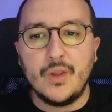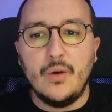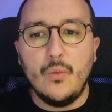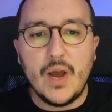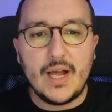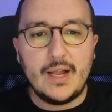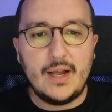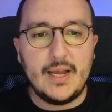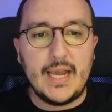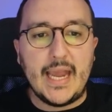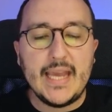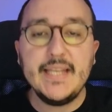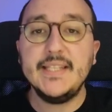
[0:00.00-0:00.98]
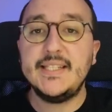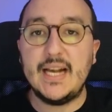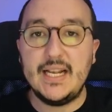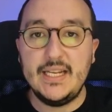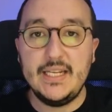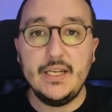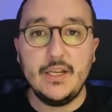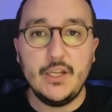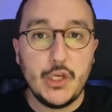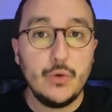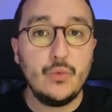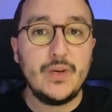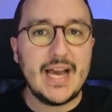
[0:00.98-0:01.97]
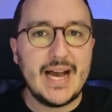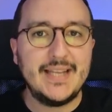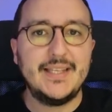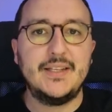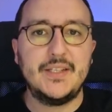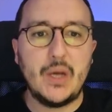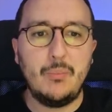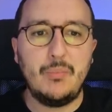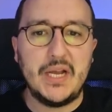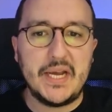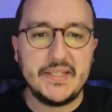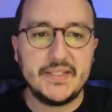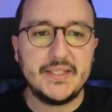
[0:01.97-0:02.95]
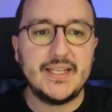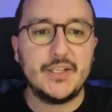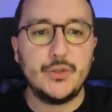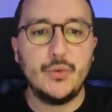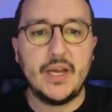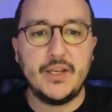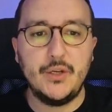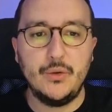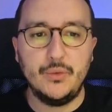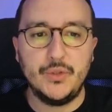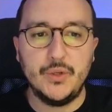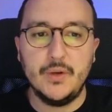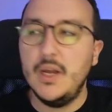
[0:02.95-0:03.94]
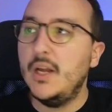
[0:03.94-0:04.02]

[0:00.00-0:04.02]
Well, in Tally, you get templates that you can use.